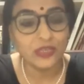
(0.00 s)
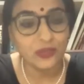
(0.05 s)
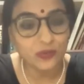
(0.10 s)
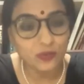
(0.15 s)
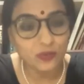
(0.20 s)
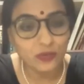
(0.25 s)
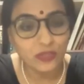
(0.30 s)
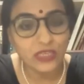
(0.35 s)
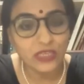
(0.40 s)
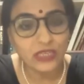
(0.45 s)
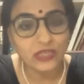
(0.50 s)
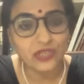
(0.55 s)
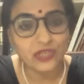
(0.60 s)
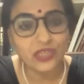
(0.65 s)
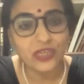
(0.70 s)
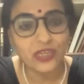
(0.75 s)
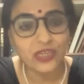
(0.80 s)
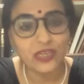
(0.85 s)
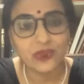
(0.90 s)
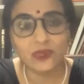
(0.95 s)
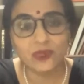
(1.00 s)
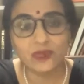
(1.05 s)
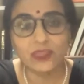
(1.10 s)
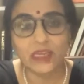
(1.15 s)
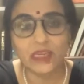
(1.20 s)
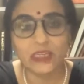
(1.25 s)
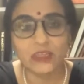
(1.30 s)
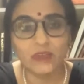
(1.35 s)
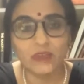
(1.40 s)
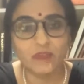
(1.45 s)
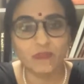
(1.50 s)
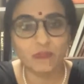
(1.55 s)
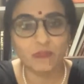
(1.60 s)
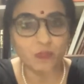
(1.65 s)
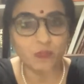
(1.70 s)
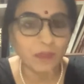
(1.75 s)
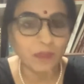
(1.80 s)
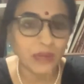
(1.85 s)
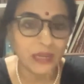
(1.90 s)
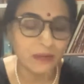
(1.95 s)
to the Asiatic Society of
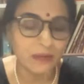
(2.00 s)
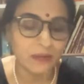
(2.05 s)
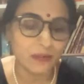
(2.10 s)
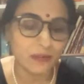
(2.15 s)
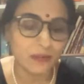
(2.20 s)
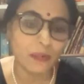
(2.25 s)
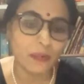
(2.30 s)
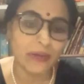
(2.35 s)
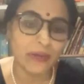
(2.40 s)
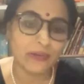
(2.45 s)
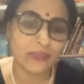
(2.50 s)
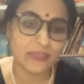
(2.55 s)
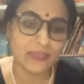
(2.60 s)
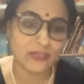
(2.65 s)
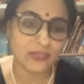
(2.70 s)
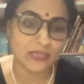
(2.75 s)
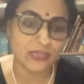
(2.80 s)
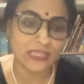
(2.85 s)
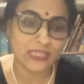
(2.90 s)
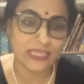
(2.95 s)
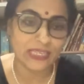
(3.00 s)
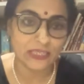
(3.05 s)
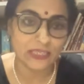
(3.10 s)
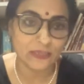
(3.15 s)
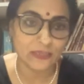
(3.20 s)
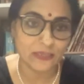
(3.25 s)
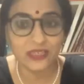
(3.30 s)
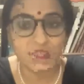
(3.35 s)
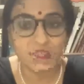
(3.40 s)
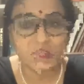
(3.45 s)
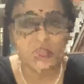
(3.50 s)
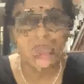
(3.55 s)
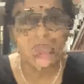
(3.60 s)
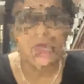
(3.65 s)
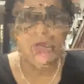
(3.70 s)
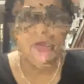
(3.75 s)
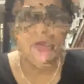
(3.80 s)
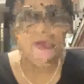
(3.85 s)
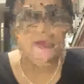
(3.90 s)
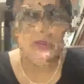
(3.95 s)
Mumbai, Mumbai Research Center.
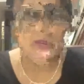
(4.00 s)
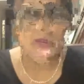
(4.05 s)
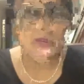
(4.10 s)
We